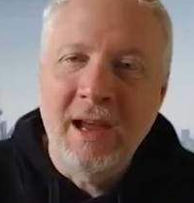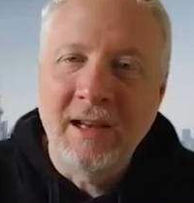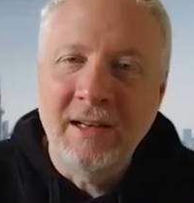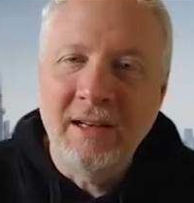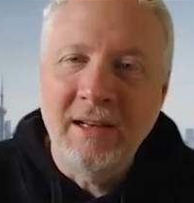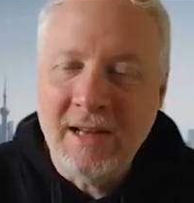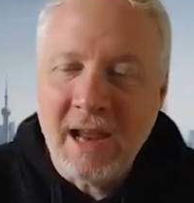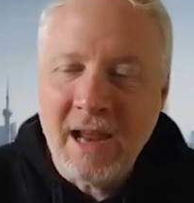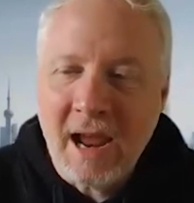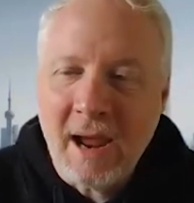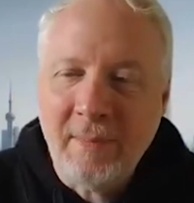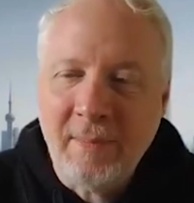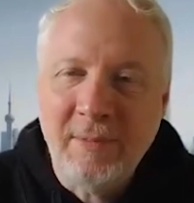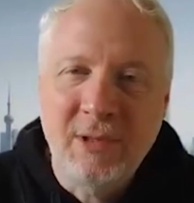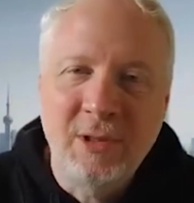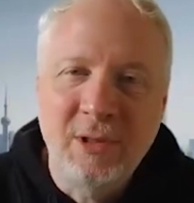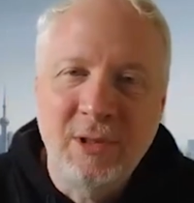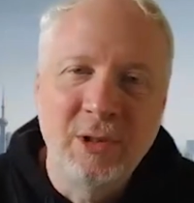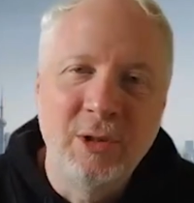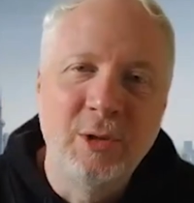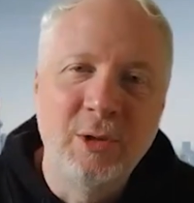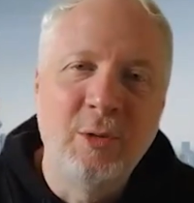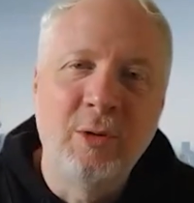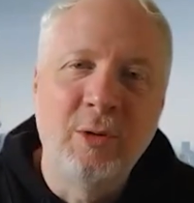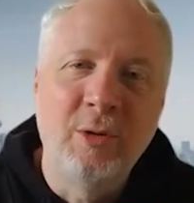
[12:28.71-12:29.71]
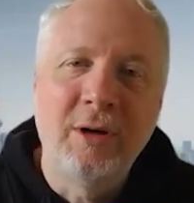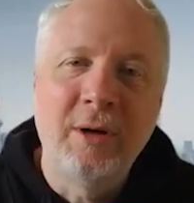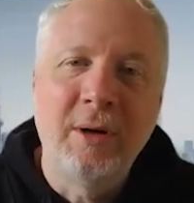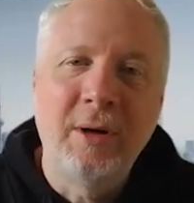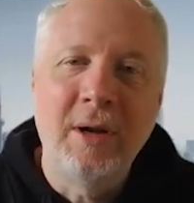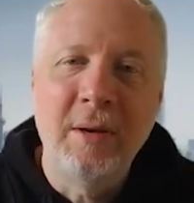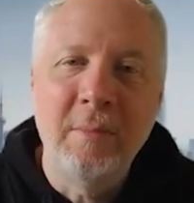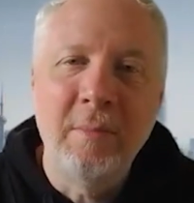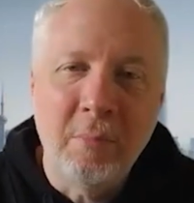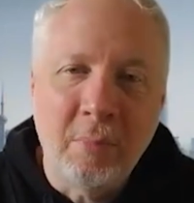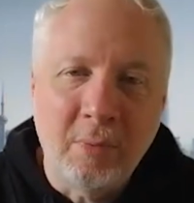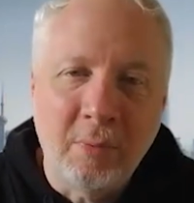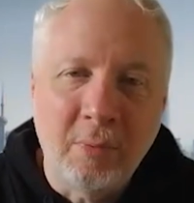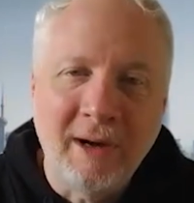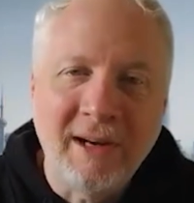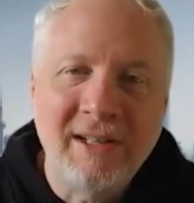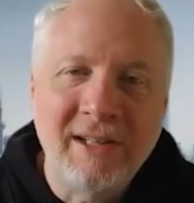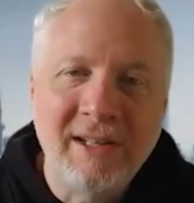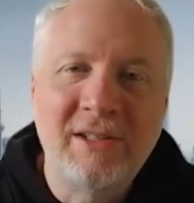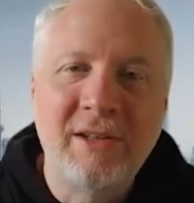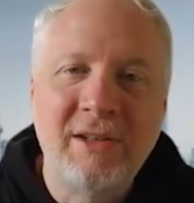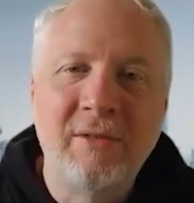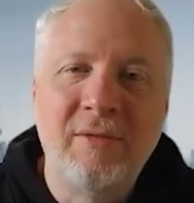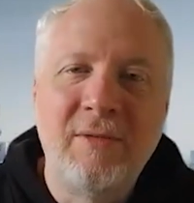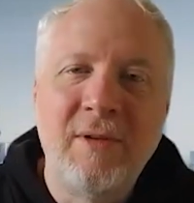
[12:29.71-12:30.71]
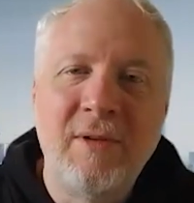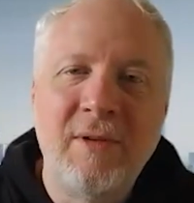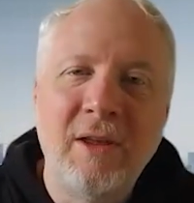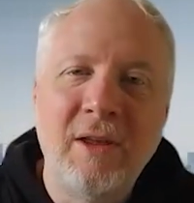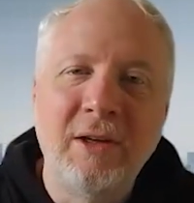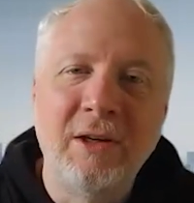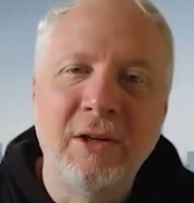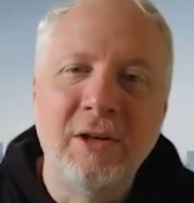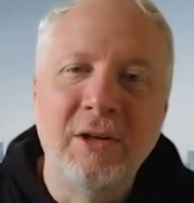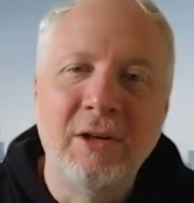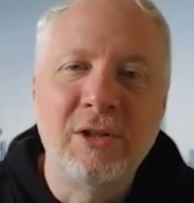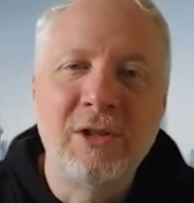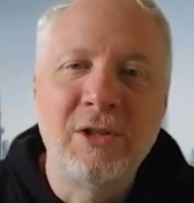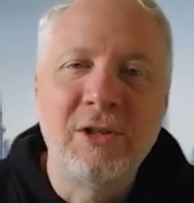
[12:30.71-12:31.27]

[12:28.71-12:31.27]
adapt to or embrace the failures